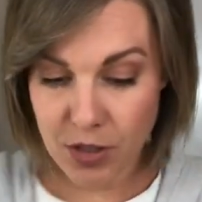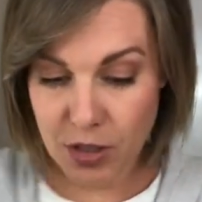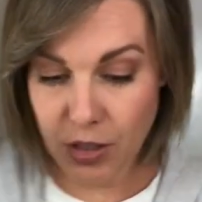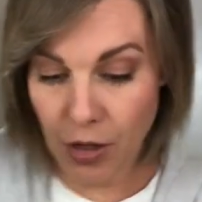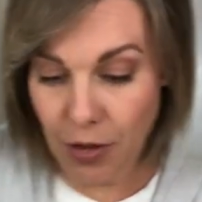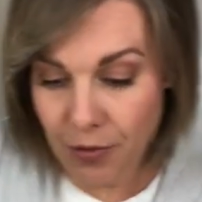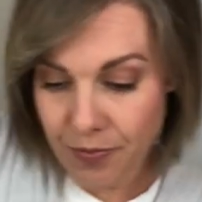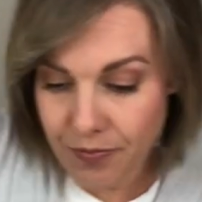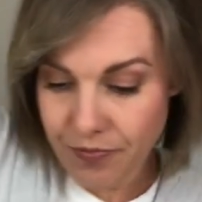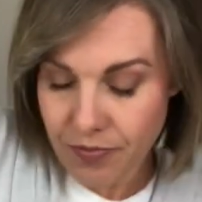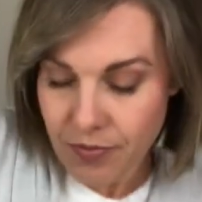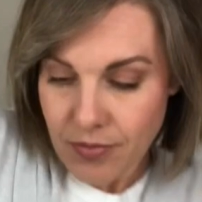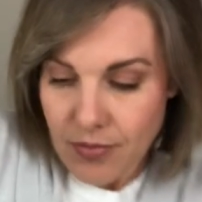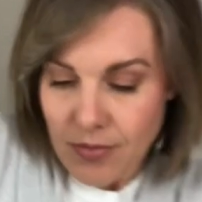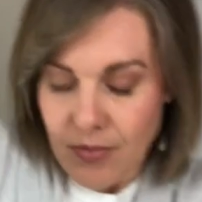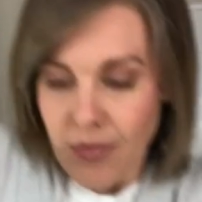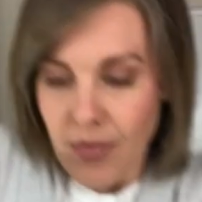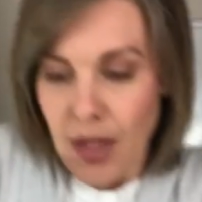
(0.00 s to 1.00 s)
So
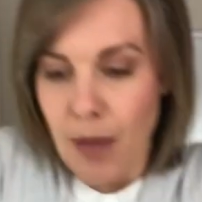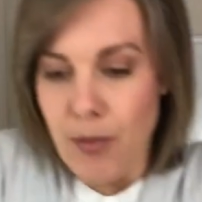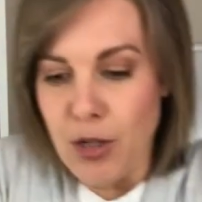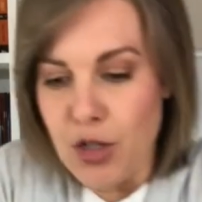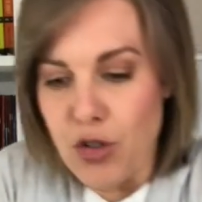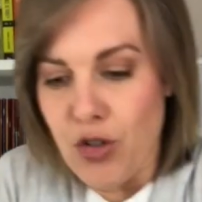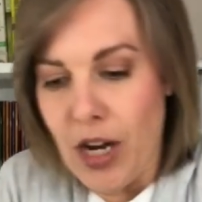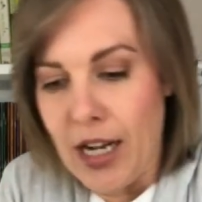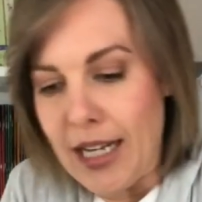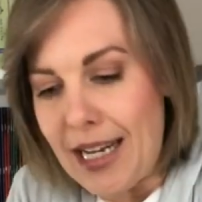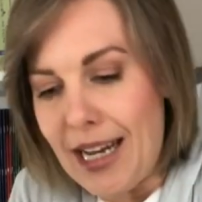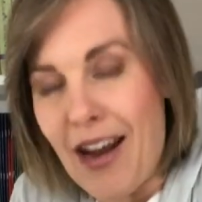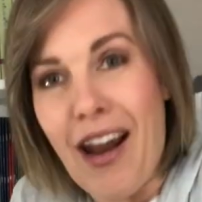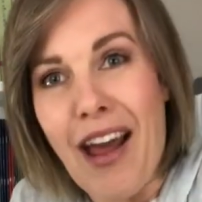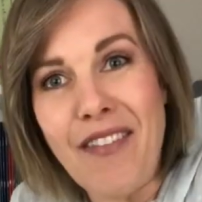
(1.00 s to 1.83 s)
I'm going to try to get it out.